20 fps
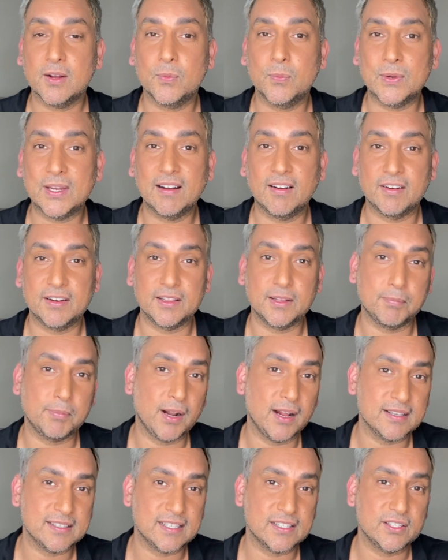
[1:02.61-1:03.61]
we are in the
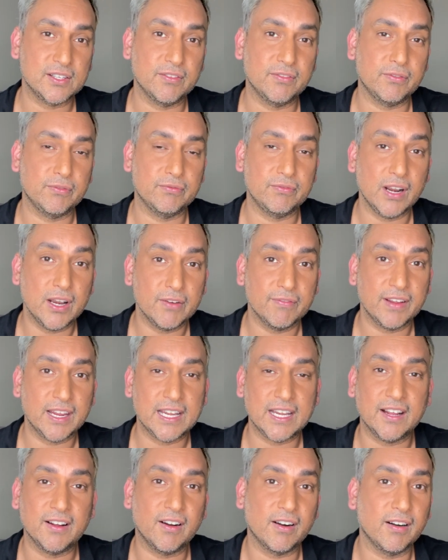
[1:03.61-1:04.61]
process of
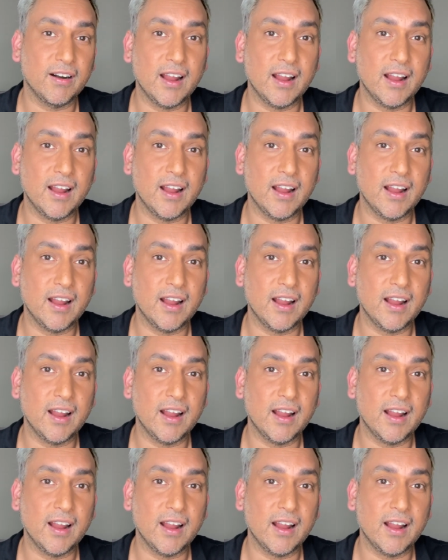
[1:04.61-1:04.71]
renovating our